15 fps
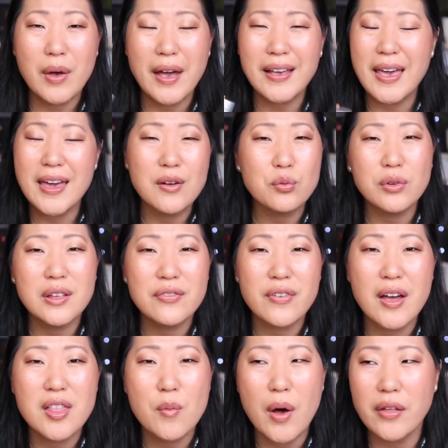I can't really
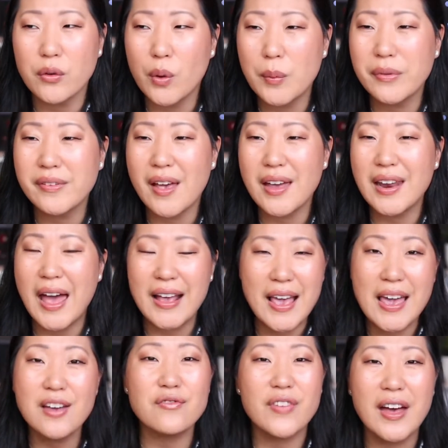find them on the website. I
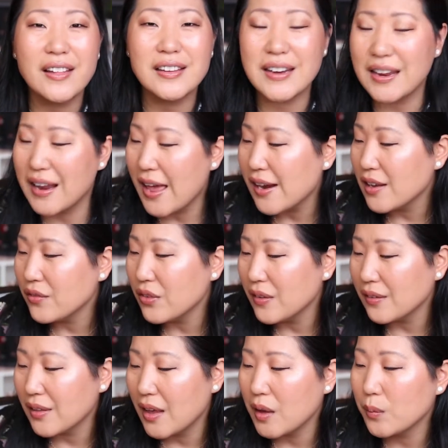can't validate any of these
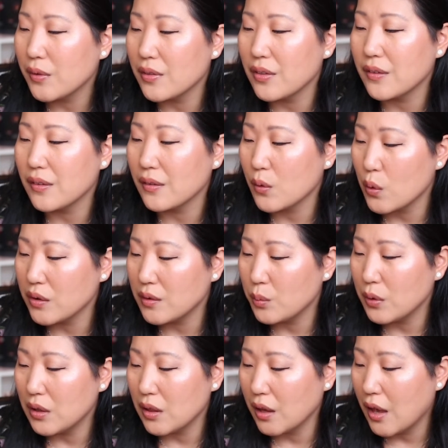claims that this is going to
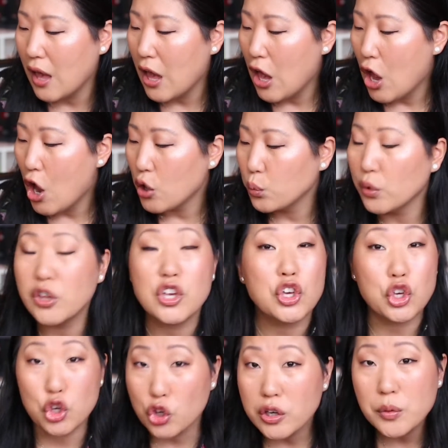be like a really
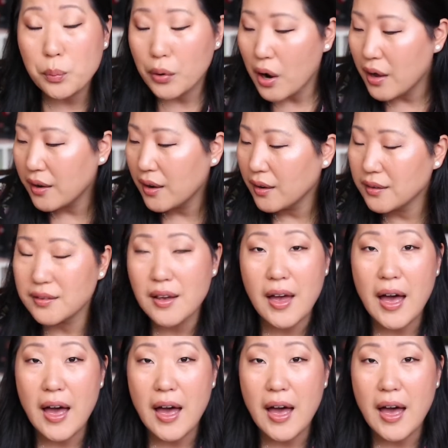good product.